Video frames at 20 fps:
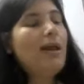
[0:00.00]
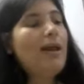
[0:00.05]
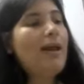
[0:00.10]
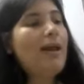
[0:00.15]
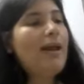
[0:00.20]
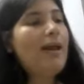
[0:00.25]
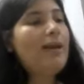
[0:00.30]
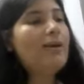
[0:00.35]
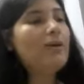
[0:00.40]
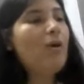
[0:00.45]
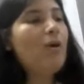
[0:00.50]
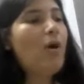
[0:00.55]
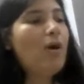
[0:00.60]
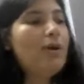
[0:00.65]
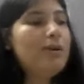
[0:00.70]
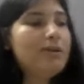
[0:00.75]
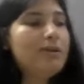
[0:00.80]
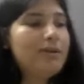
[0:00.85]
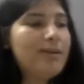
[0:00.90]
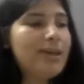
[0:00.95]
And
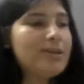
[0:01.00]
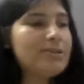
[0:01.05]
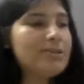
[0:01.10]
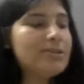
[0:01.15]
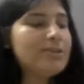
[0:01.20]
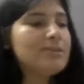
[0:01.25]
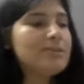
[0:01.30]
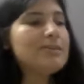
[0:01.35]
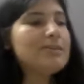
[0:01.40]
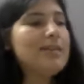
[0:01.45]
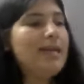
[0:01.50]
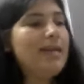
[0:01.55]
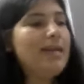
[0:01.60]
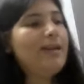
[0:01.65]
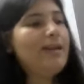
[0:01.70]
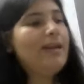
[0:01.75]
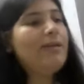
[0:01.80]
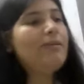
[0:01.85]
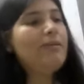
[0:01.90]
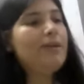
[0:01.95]
all corrections, late
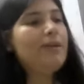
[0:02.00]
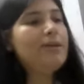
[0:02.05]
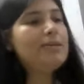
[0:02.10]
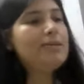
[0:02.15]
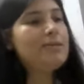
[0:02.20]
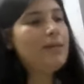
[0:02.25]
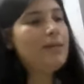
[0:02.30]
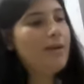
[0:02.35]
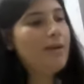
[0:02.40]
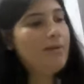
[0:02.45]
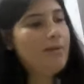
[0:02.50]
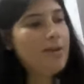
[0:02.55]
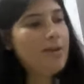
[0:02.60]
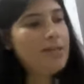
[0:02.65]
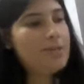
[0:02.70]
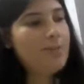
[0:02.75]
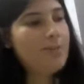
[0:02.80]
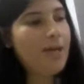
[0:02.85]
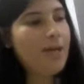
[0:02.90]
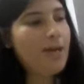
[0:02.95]
entries,
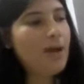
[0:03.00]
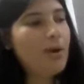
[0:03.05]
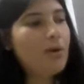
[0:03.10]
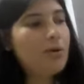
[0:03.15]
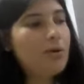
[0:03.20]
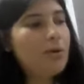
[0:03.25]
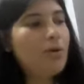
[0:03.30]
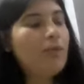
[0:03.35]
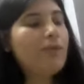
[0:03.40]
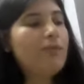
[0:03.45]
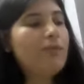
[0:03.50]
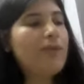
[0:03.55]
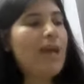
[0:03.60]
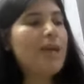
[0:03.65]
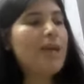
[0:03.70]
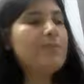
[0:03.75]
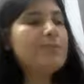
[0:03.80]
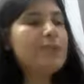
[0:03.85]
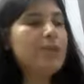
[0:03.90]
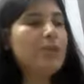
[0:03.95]
entries made out of
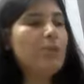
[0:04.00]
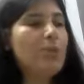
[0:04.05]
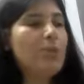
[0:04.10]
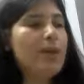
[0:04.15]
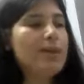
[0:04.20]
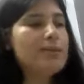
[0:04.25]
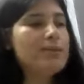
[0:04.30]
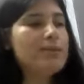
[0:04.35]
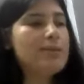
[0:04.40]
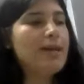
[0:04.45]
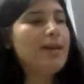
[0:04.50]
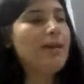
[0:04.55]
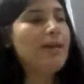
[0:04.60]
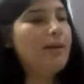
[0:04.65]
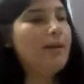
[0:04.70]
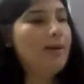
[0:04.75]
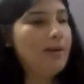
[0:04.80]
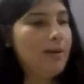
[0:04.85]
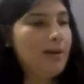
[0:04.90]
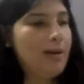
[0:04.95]
time sequence and
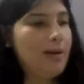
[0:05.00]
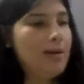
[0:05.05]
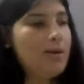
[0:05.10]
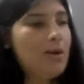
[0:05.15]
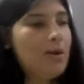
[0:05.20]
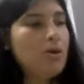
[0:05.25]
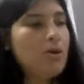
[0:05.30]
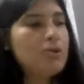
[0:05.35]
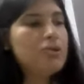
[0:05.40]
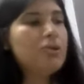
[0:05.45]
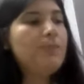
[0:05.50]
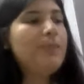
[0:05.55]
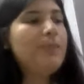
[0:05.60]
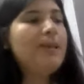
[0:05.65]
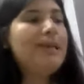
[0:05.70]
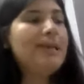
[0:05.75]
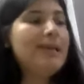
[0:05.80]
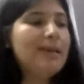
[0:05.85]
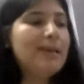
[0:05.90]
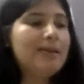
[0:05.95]
addenda should be
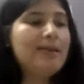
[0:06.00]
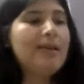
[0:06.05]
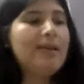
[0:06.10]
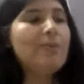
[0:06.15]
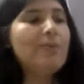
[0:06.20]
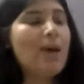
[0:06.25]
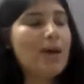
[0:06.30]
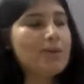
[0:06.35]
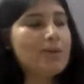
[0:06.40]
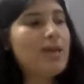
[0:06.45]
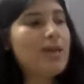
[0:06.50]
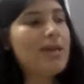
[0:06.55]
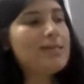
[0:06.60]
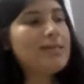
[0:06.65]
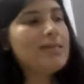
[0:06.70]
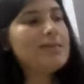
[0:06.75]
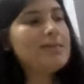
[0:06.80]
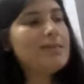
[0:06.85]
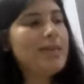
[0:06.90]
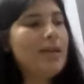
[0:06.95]
clearly marked. So as
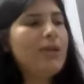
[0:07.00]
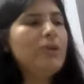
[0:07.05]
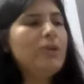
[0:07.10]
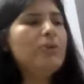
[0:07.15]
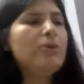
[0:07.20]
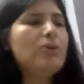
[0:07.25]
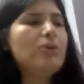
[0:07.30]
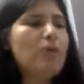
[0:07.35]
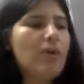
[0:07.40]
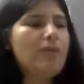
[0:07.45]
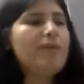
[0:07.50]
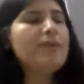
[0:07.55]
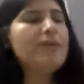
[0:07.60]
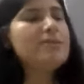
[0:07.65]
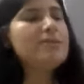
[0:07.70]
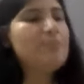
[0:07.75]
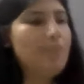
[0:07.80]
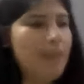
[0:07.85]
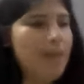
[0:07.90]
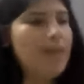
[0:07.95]
I said, you can
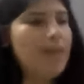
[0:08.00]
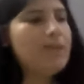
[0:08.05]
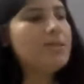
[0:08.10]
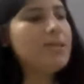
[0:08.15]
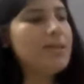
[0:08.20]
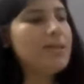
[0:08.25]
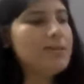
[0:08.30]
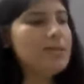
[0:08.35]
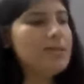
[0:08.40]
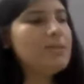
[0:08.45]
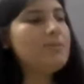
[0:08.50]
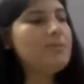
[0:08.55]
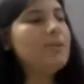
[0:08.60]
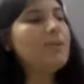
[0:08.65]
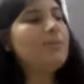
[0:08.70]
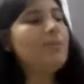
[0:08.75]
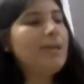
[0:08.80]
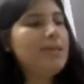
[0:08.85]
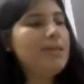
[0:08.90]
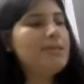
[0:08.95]
always make changes,
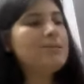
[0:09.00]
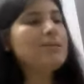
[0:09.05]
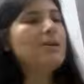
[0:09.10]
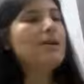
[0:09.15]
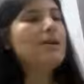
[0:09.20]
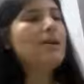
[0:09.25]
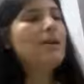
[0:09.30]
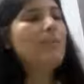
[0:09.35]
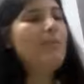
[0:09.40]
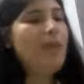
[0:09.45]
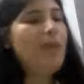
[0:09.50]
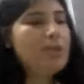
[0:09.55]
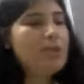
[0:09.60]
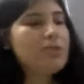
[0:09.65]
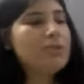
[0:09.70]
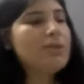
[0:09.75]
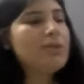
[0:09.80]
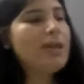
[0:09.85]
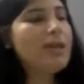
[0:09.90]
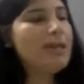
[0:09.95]
but please make
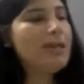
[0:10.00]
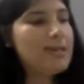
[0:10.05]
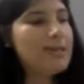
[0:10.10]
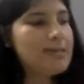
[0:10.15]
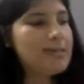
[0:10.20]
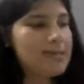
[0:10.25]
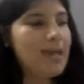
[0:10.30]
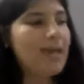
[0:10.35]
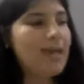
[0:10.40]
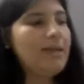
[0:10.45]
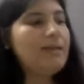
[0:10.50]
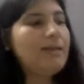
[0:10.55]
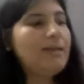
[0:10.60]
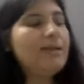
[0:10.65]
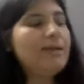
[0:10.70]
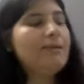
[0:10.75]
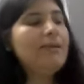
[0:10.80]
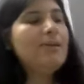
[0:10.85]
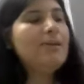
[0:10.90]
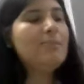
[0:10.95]
sure that it is signed,
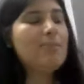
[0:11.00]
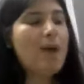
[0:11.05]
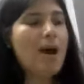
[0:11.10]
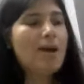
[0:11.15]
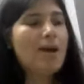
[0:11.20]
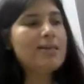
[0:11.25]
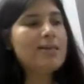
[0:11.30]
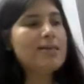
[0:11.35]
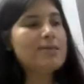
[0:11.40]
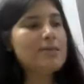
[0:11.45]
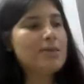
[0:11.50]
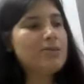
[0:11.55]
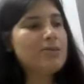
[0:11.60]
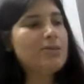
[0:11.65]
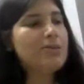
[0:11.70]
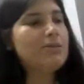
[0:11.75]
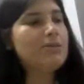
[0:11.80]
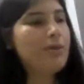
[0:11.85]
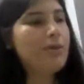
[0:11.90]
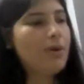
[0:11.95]
clearly marked as such
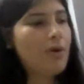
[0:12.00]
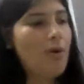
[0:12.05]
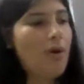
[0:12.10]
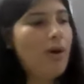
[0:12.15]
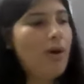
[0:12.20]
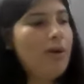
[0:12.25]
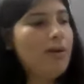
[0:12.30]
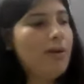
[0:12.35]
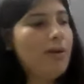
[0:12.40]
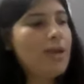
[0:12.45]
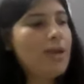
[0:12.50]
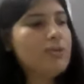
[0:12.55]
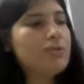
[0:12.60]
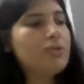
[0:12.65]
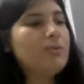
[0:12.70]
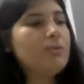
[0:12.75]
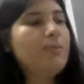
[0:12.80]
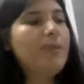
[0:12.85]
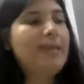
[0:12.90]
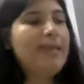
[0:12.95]
in the record, and
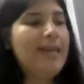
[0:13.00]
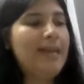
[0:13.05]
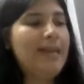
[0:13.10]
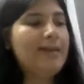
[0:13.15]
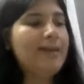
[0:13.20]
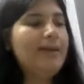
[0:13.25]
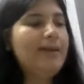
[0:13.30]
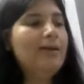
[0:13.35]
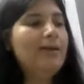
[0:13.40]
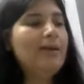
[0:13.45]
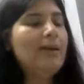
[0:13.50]
should be dated